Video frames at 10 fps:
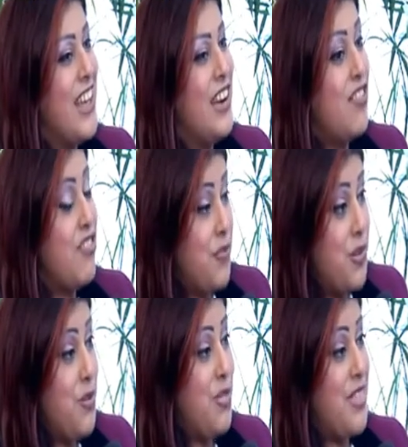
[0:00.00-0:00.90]
Lots of
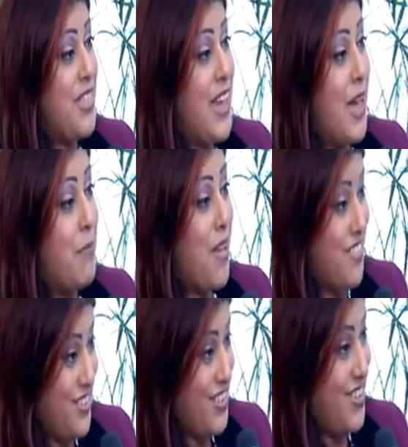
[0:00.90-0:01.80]
youth
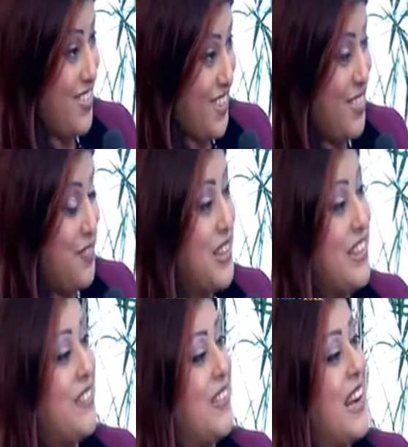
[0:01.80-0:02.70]
ambassadors in the
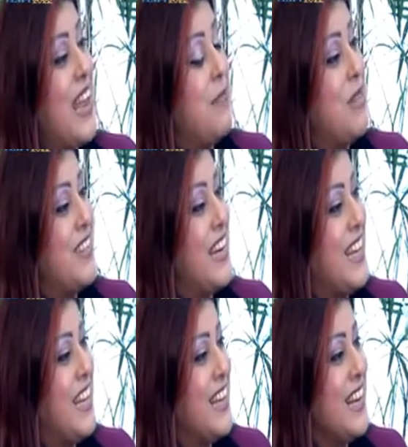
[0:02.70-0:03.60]
field of climate are
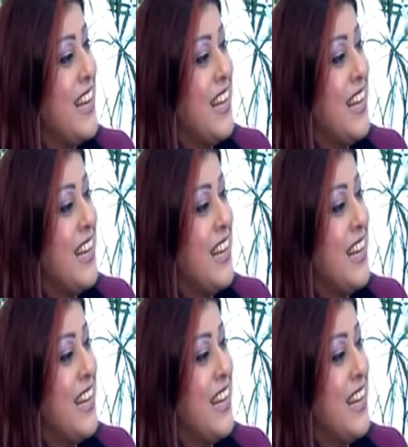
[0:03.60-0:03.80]
here.